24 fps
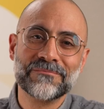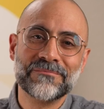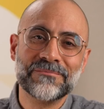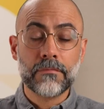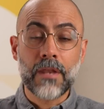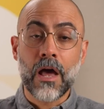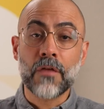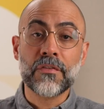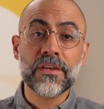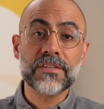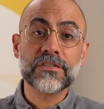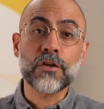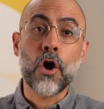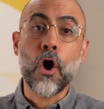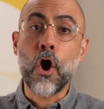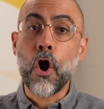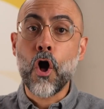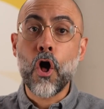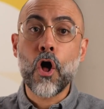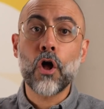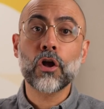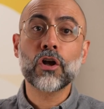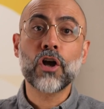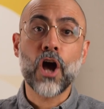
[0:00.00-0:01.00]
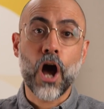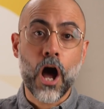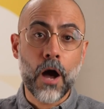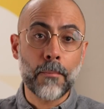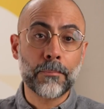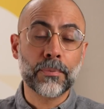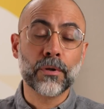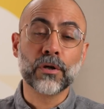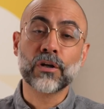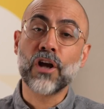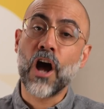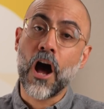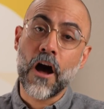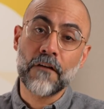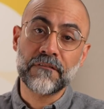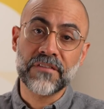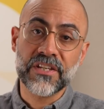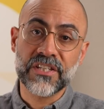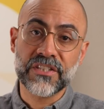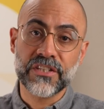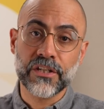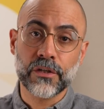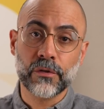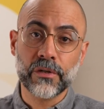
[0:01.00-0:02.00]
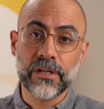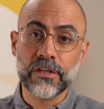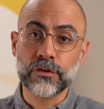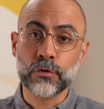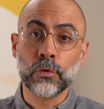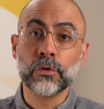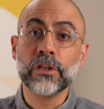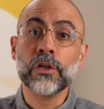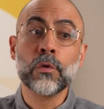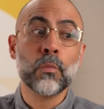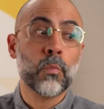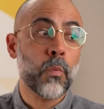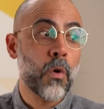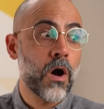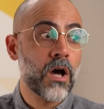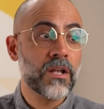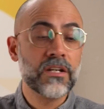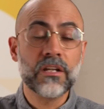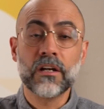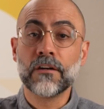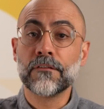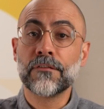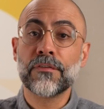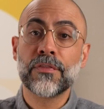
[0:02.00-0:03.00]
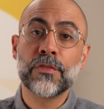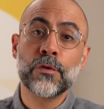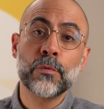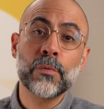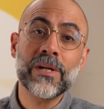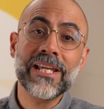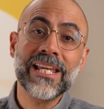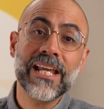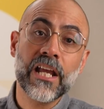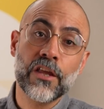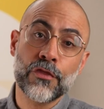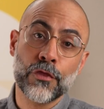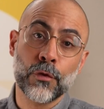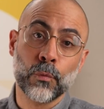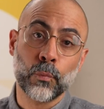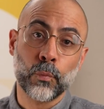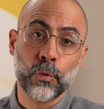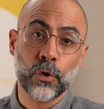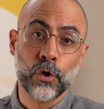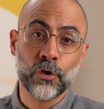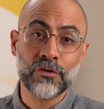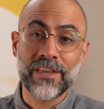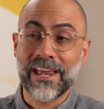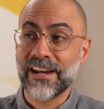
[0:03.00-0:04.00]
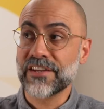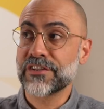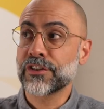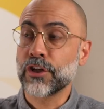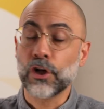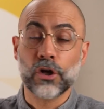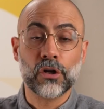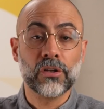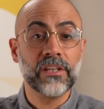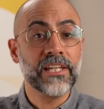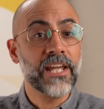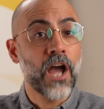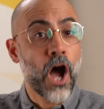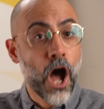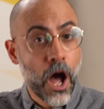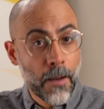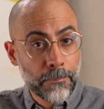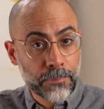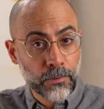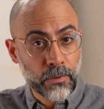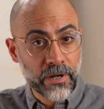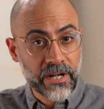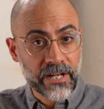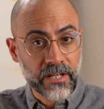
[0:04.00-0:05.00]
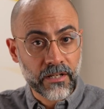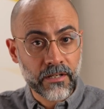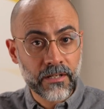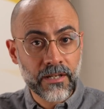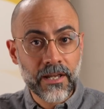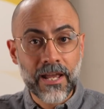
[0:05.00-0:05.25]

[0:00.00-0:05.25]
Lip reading: Now, this all-copper coffee still is only one of 3 in the world that is currently operating.